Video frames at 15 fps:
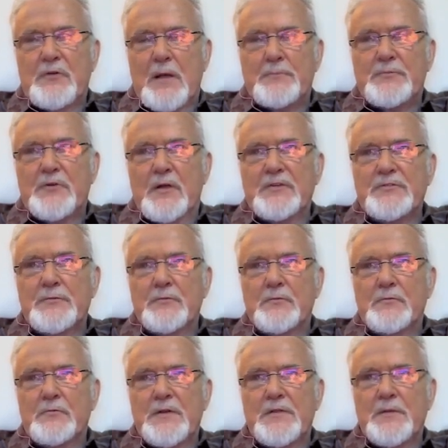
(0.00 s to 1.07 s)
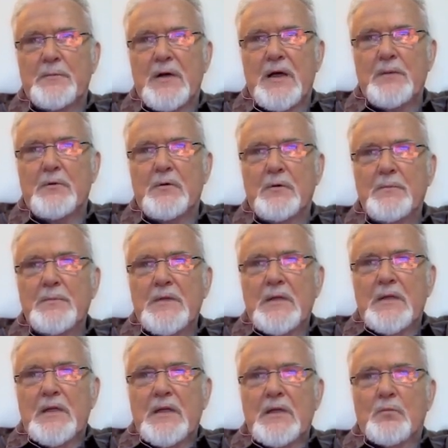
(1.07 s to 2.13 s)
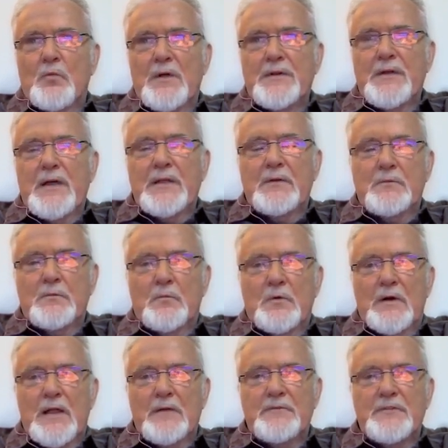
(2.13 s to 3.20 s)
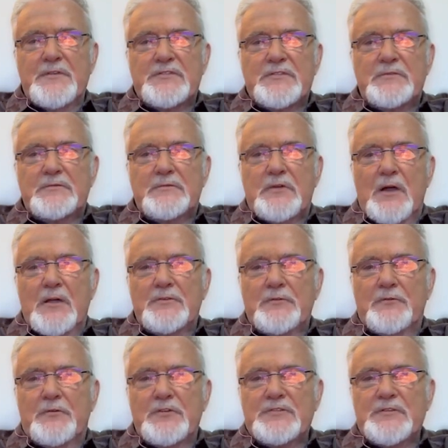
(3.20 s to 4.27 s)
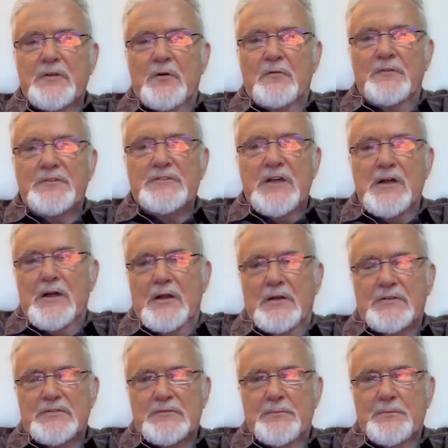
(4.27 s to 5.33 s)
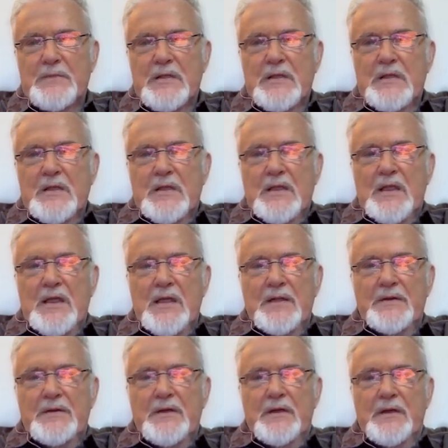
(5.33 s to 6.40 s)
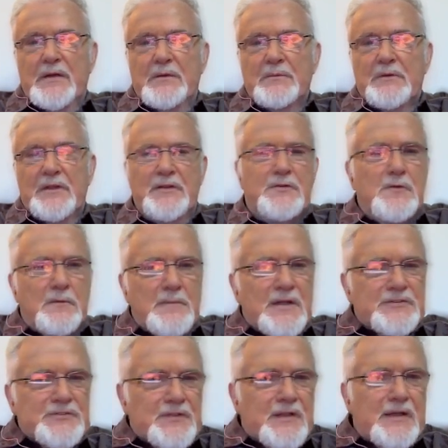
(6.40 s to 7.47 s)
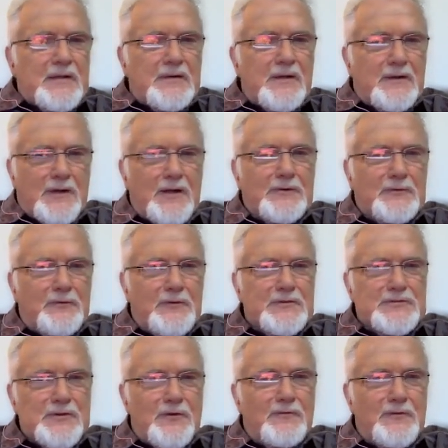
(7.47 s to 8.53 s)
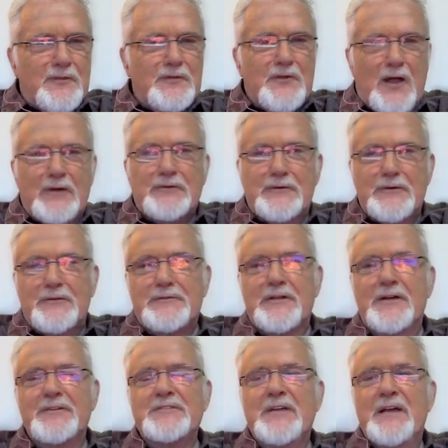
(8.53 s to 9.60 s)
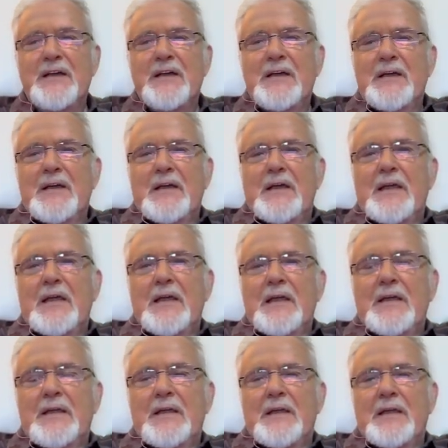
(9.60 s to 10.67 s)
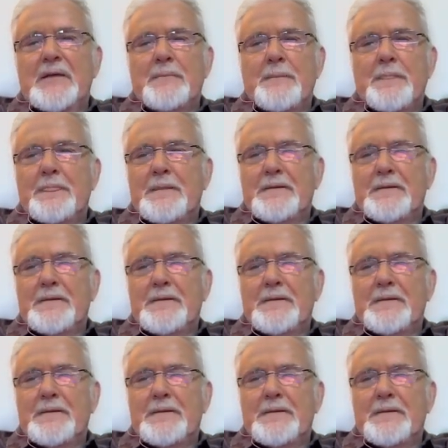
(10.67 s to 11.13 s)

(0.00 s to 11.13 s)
We'd drop drugs and read the Bible. And one night we're having this controversy over tongues. Hmm. And can you imagine that? A controversy? No, not today. It's all settled now, right?